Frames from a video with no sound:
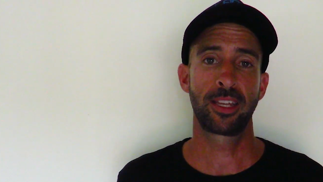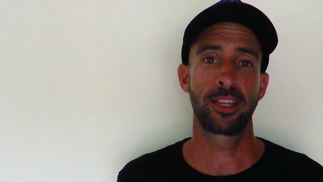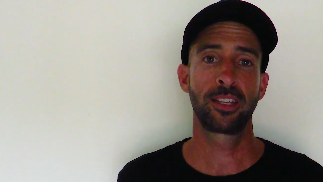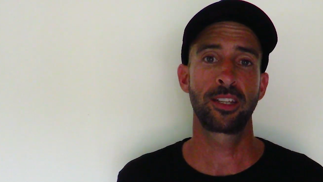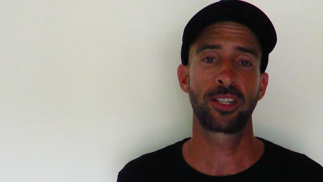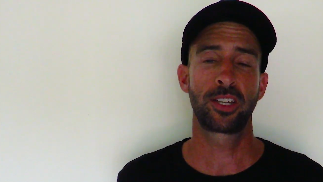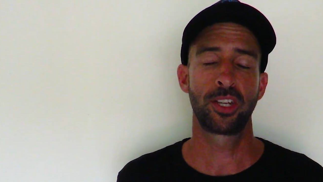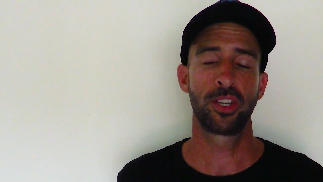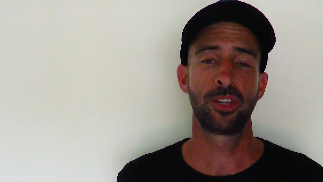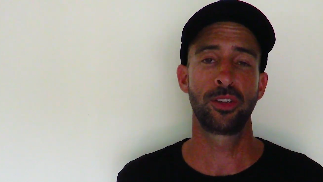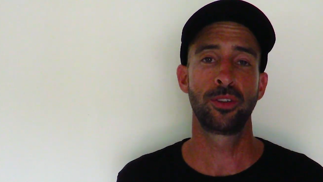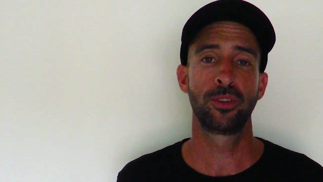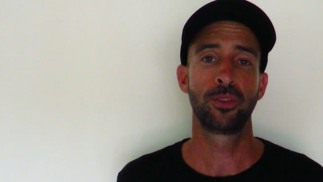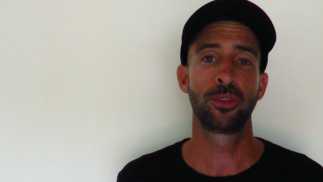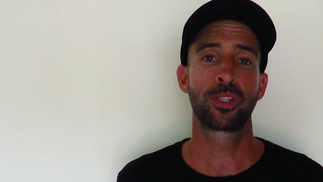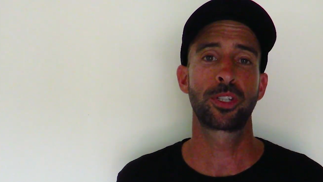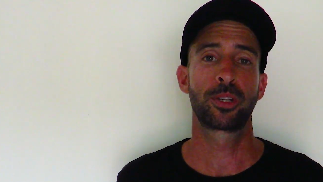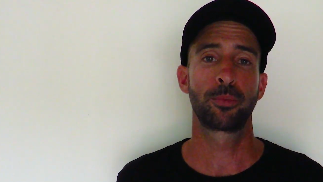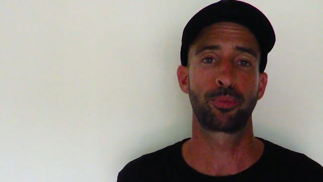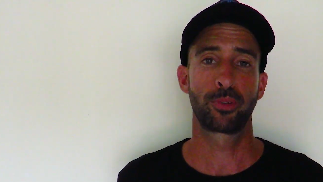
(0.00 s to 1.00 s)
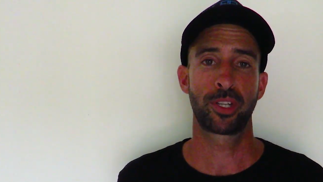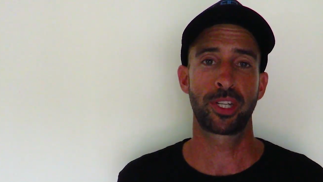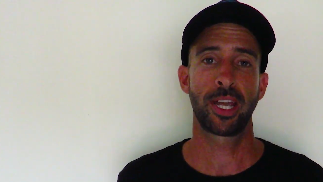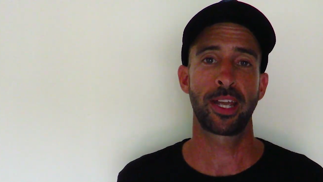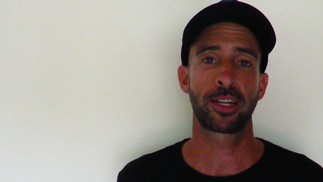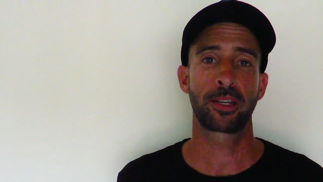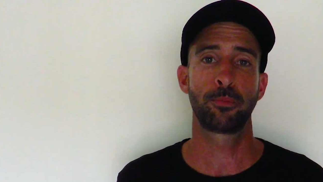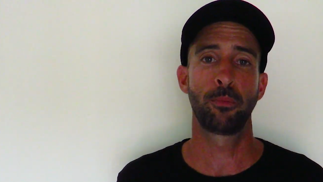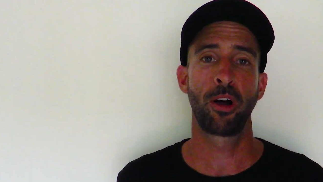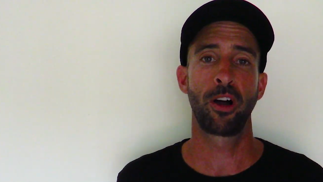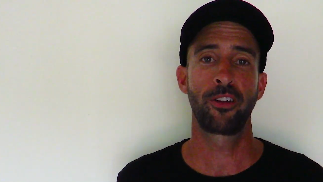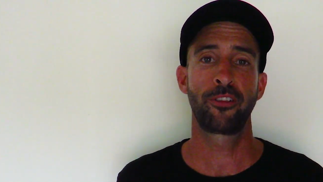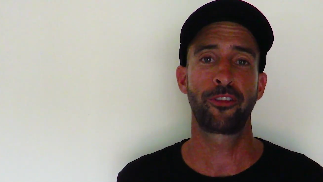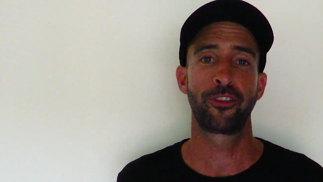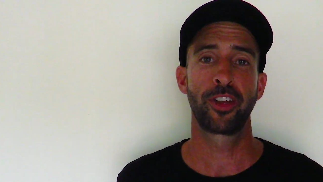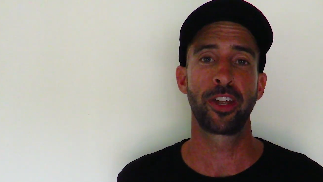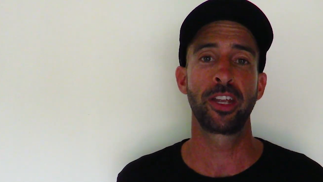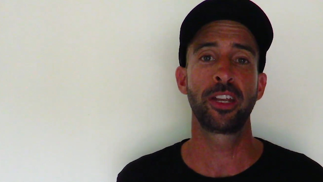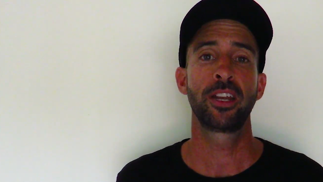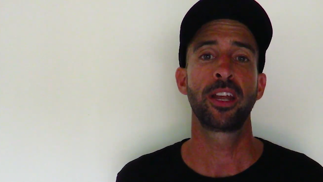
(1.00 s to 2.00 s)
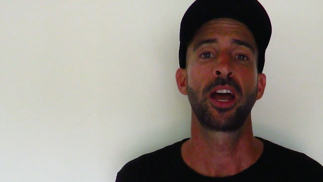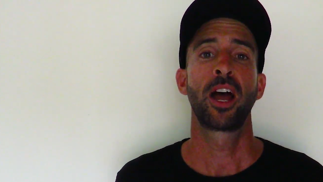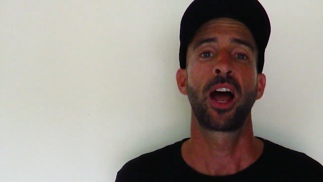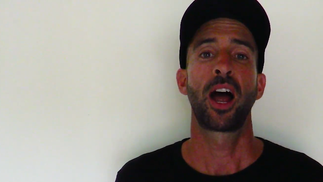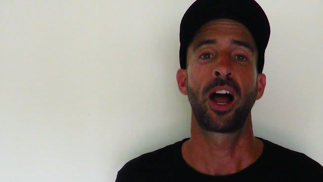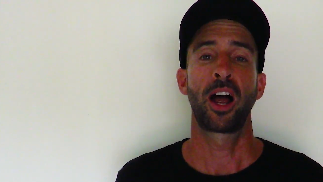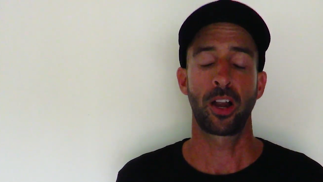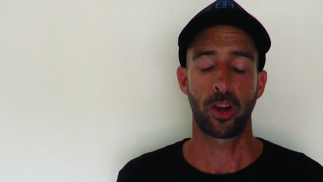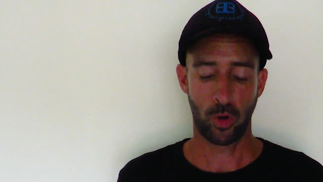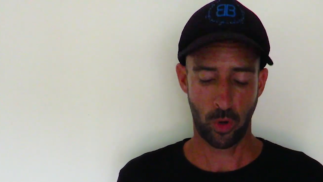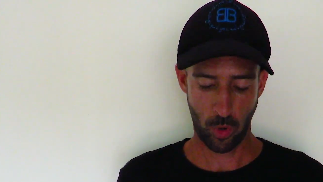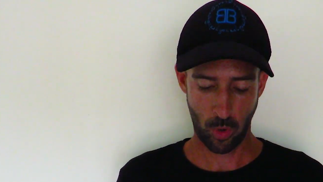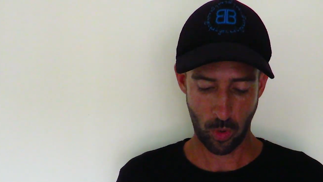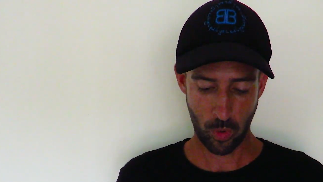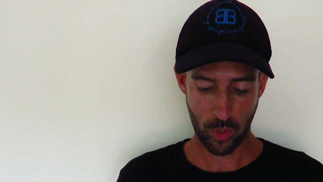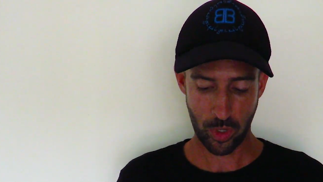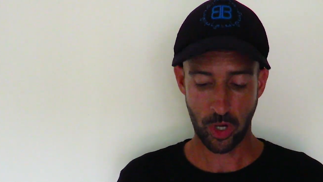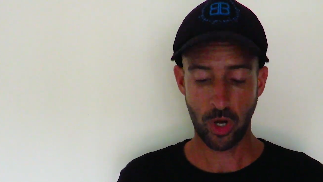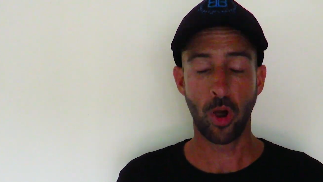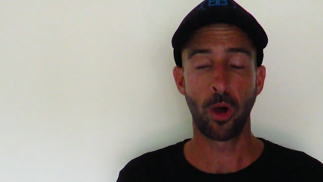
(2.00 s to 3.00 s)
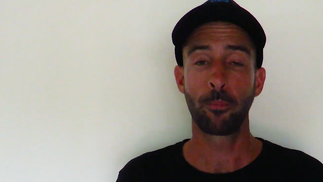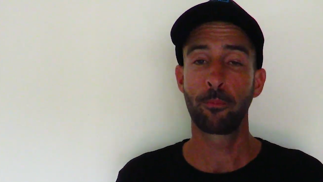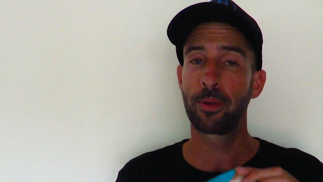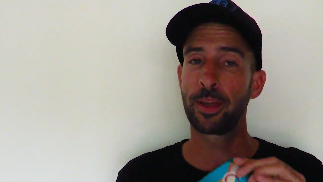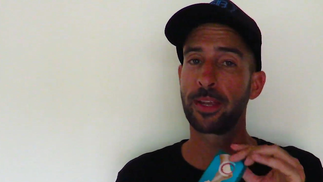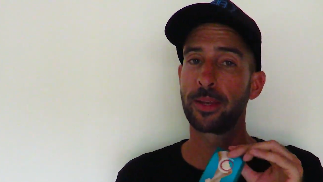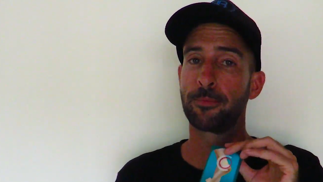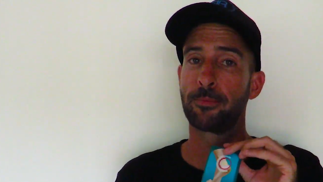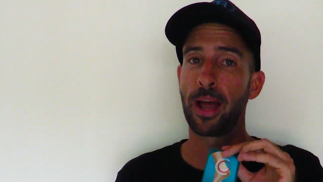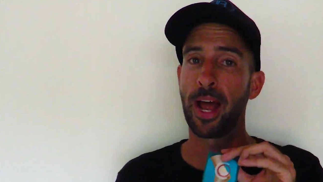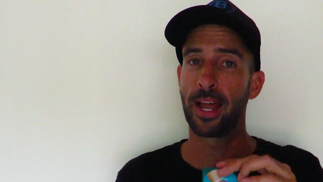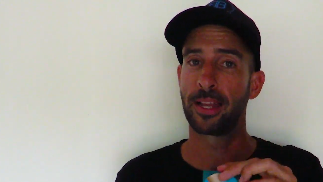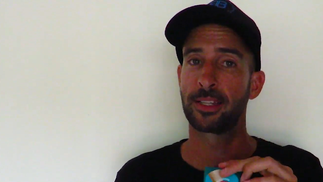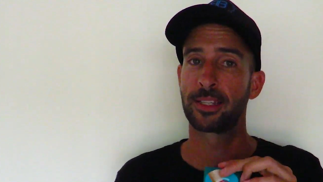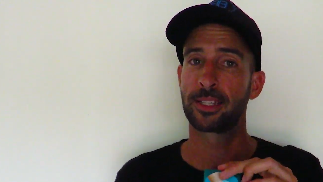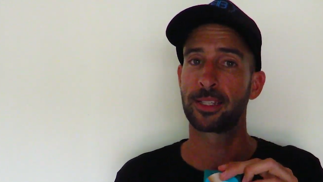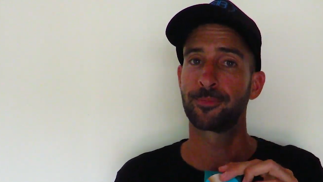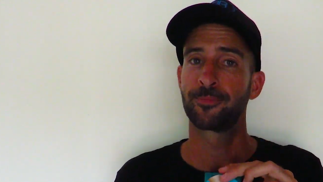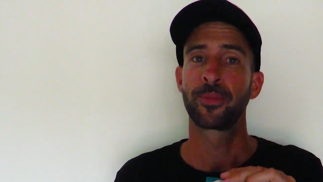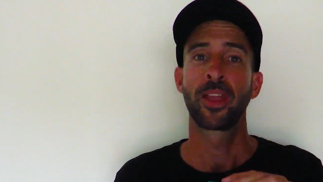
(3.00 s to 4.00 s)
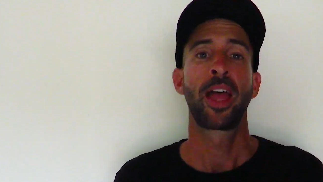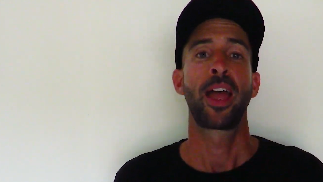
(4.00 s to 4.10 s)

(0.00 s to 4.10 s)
things to use to protect my feet are called Compeed Pads.